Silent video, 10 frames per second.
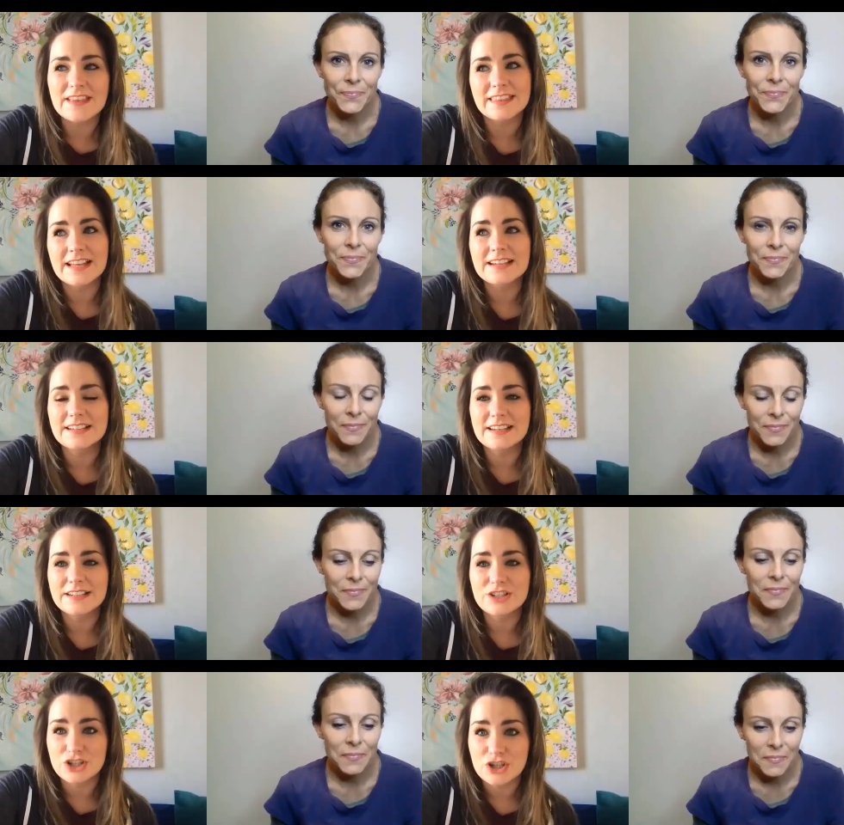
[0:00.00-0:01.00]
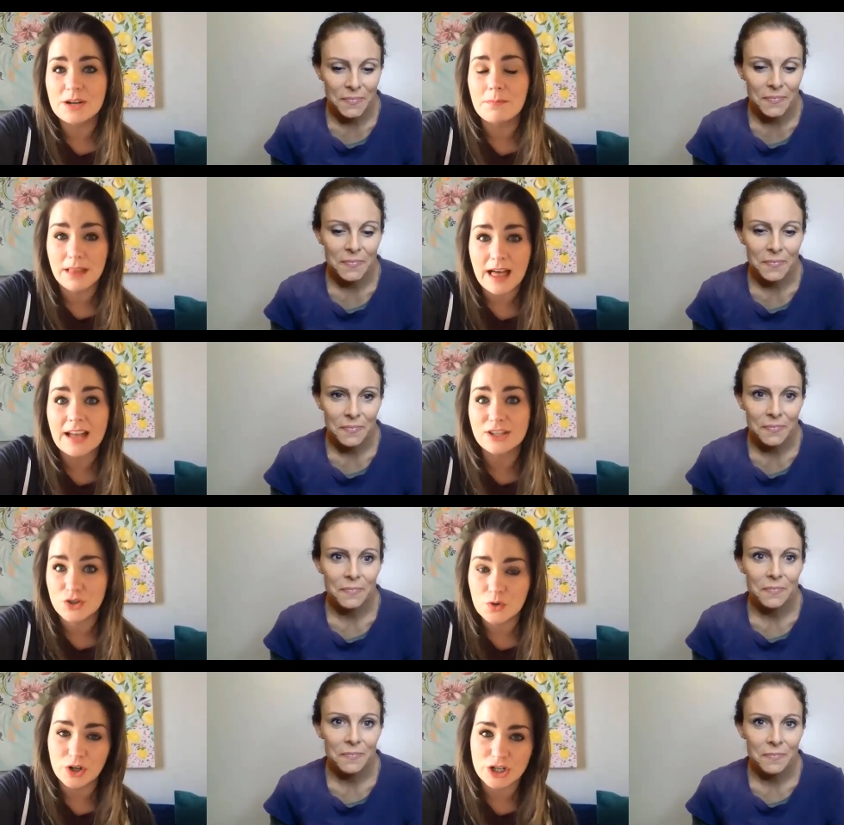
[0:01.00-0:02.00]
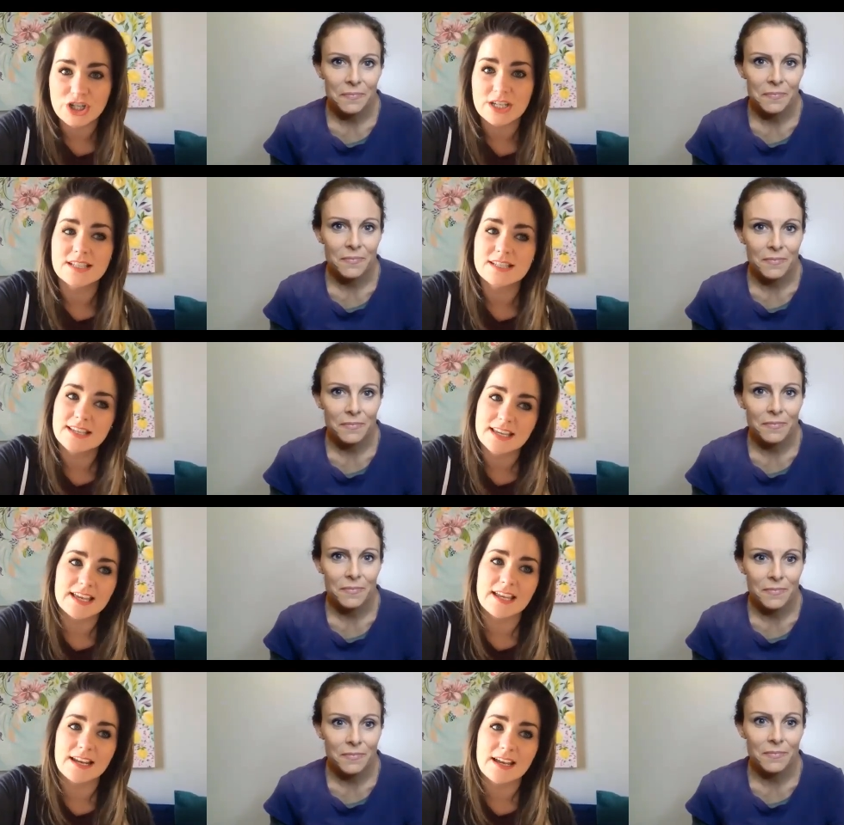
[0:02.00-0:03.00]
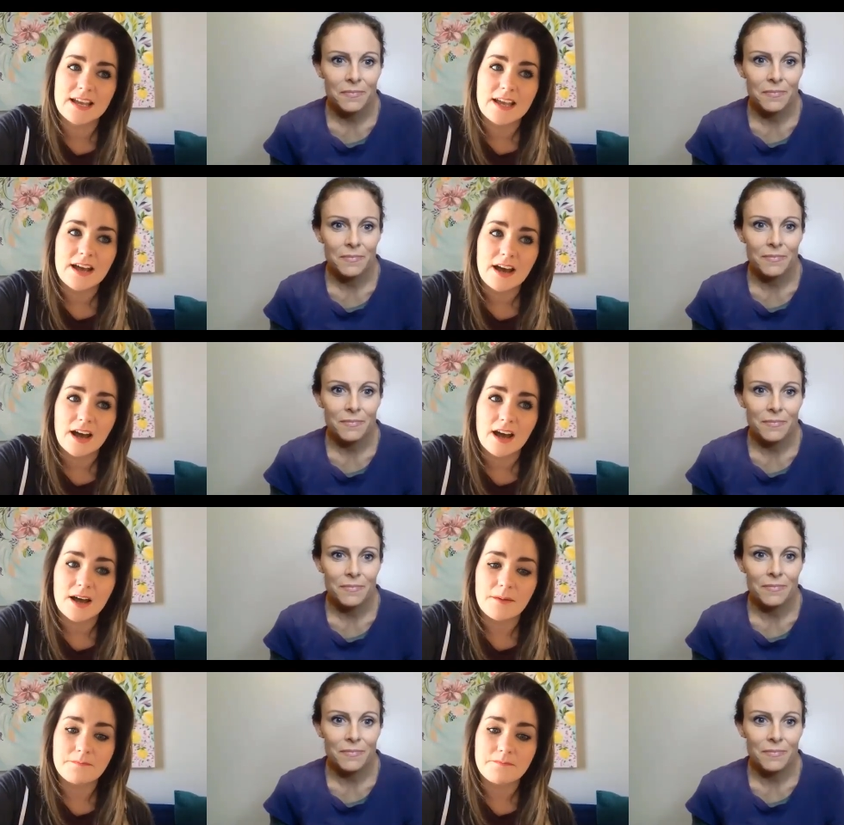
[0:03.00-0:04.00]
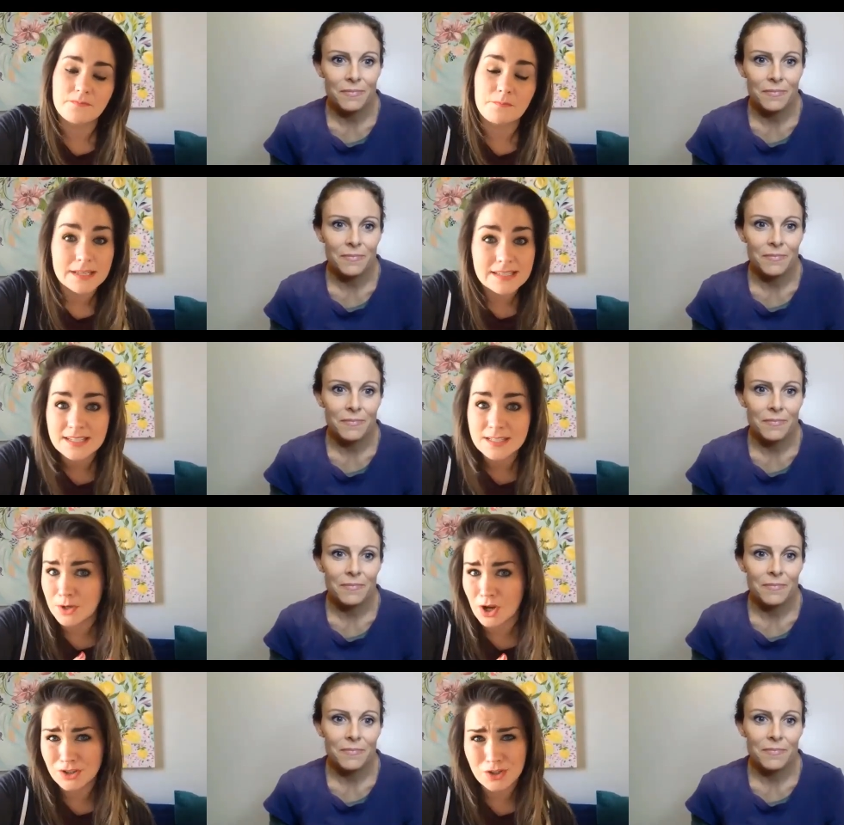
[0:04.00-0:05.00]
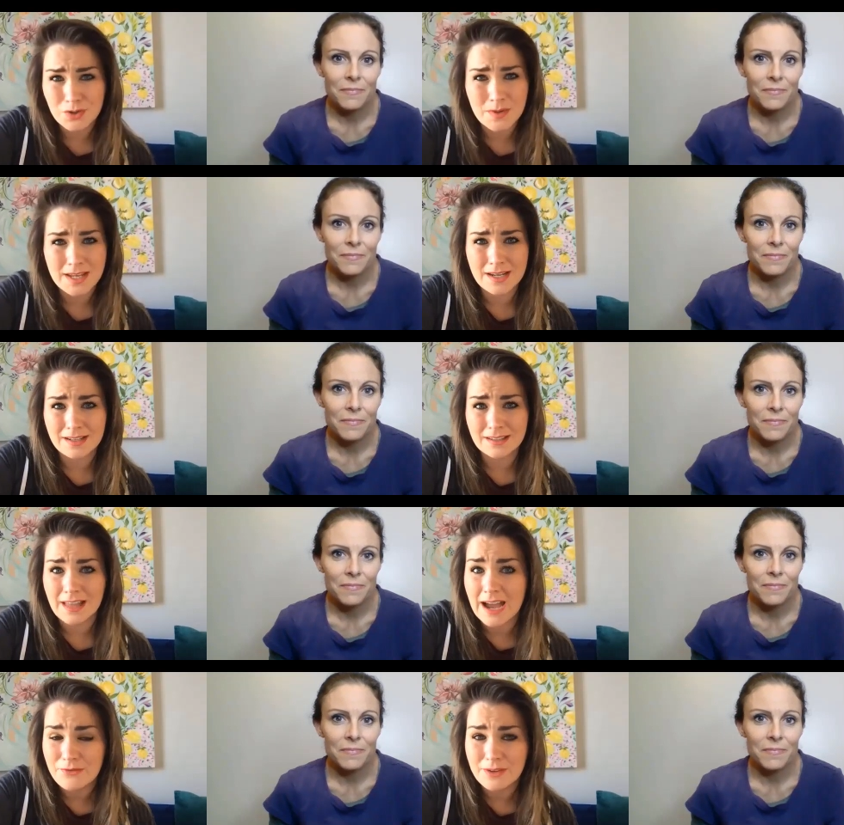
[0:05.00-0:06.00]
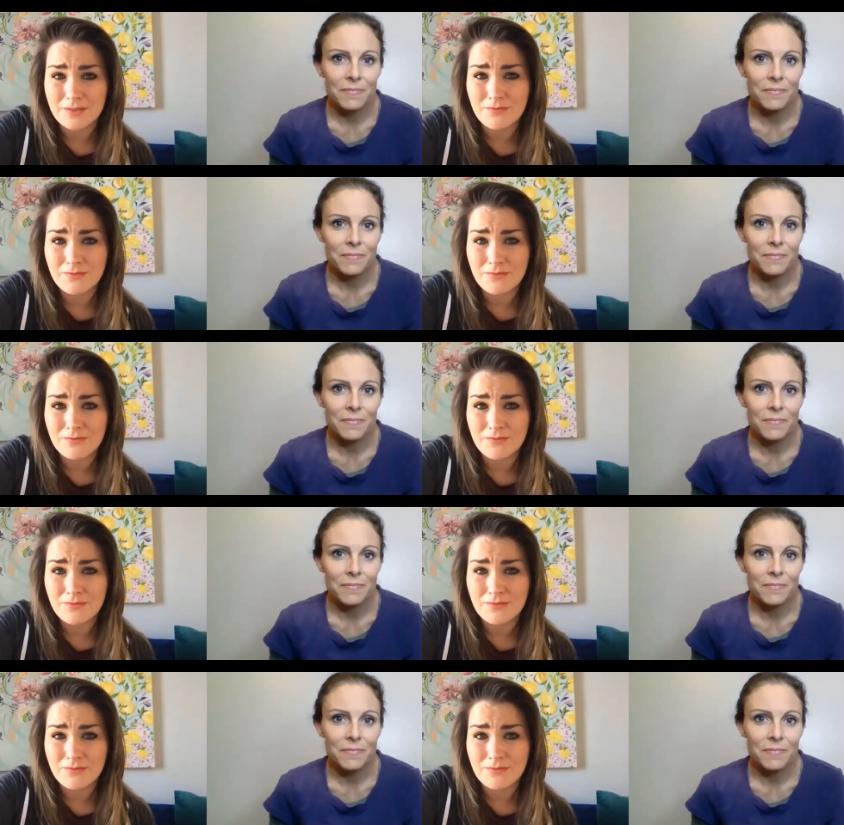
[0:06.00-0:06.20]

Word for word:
Speaker 1: that should apply to Christians in um, business, but also in life and in